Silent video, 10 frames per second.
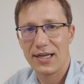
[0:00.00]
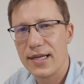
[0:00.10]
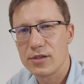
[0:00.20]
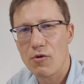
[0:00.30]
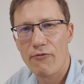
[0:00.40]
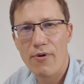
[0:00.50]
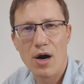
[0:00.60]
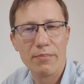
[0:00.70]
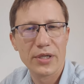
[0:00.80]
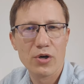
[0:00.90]
And so
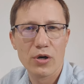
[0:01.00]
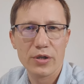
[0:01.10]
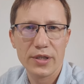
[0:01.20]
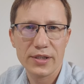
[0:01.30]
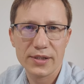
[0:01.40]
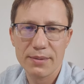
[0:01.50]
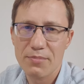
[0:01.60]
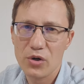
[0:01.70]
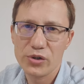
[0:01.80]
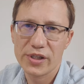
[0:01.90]
far, Bitcoin is the
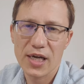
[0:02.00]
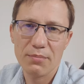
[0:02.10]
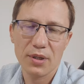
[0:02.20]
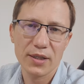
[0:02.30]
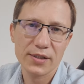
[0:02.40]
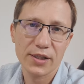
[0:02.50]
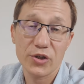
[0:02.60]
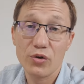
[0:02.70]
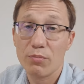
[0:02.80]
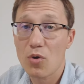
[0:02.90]
most stable and
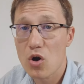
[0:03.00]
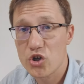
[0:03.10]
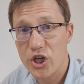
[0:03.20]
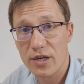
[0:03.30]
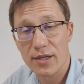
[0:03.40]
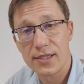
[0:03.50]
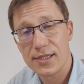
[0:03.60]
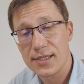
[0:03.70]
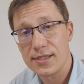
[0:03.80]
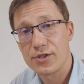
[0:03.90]
secure blockchain that
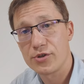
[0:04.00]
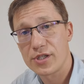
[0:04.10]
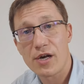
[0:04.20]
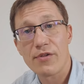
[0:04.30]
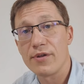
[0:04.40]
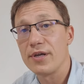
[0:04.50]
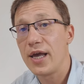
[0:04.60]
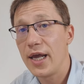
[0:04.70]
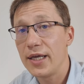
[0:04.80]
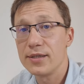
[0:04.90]
since
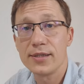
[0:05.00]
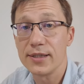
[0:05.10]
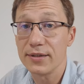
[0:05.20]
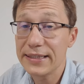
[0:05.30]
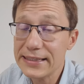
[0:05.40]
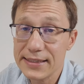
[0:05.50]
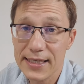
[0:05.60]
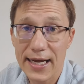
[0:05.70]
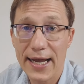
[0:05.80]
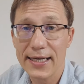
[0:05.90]
2008 till this
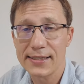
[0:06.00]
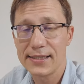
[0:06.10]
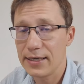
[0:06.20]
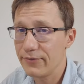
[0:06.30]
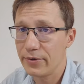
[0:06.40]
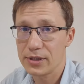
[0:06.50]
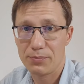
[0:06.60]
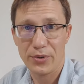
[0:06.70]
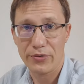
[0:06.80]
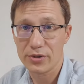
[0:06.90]
day has never
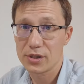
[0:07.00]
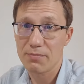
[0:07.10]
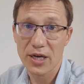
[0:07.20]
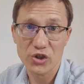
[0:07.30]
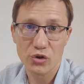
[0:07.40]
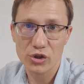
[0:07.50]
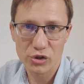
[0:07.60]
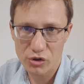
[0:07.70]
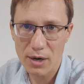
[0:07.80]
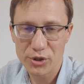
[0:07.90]
experienced major
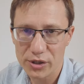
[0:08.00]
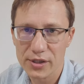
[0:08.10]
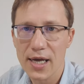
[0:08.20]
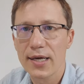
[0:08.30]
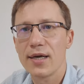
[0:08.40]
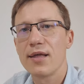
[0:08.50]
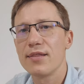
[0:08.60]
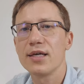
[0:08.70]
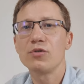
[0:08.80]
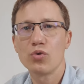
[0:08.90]
disruptions
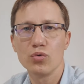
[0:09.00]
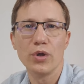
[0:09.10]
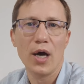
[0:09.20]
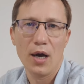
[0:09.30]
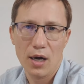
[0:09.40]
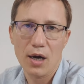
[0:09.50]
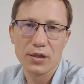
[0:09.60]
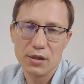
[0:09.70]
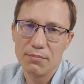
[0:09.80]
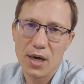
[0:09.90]
that could
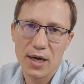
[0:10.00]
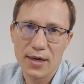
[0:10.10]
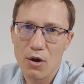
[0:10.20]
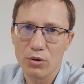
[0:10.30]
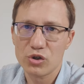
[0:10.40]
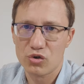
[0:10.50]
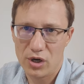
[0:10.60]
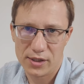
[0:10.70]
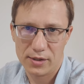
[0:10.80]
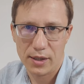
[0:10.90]
undermine our
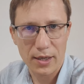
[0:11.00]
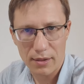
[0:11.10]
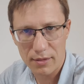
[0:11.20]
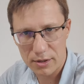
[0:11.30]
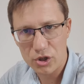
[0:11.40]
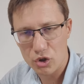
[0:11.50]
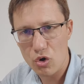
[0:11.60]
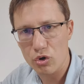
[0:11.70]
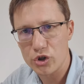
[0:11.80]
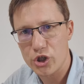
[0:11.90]
trust in the
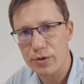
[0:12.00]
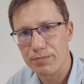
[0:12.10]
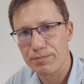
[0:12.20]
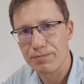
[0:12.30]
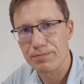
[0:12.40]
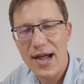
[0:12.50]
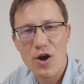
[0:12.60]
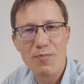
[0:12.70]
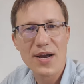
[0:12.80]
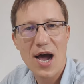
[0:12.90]
technology. I
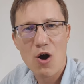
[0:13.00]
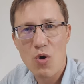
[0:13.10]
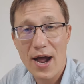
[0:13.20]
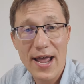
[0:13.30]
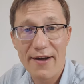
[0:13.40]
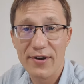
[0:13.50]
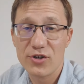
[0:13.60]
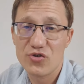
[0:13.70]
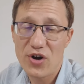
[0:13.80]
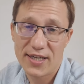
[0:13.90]
hope now I have
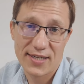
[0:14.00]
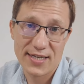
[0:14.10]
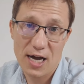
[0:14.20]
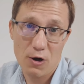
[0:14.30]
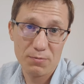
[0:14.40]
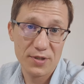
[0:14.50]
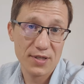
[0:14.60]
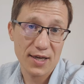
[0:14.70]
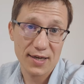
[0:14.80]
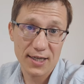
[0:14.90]
addressed
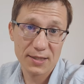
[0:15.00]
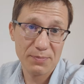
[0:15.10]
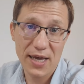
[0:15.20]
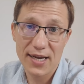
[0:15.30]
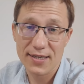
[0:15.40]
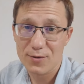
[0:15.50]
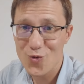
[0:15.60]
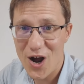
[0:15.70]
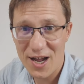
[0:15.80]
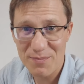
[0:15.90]
doubts and explained
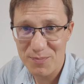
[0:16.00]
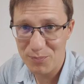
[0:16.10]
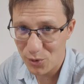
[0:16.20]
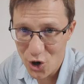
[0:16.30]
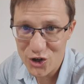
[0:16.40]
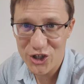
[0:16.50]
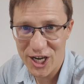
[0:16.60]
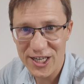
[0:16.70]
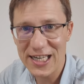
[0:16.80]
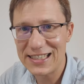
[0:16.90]
why
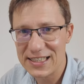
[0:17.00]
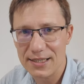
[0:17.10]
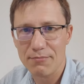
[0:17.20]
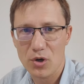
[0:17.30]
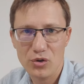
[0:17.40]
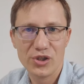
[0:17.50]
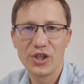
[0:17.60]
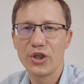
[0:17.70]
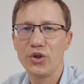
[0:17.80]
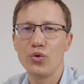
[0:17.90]
blockchain is the most
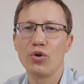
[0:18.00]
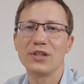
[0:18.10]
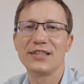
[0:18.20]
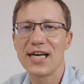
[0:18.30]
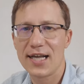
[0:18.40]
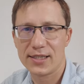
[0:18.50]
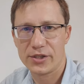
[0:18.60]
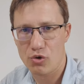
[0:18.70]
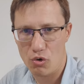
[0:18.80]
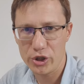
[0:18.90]
secure data
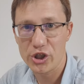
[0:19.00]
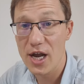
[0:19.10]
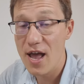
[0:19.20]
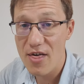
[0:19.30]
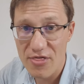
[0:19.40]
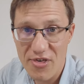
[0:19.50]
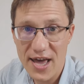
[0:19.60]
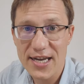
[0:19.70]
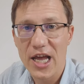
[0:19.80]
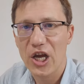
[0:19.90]
storage
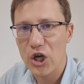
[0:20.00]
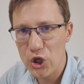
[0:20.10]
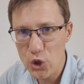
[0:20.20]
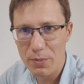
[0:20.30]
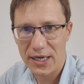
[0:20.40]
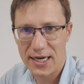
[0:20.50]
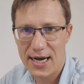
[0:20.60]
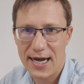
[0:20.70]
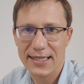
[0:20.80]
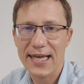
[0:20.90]
that
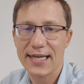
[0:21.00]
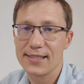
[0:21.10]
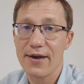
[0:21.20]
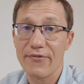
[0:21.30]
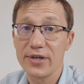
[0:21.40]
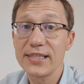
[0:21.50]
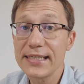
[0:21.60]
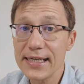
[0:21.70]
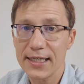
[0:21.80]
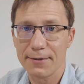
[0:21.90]
humankind has ever
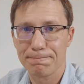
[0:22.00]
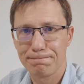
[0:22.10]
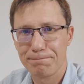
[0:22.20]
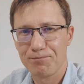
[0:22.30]
seen.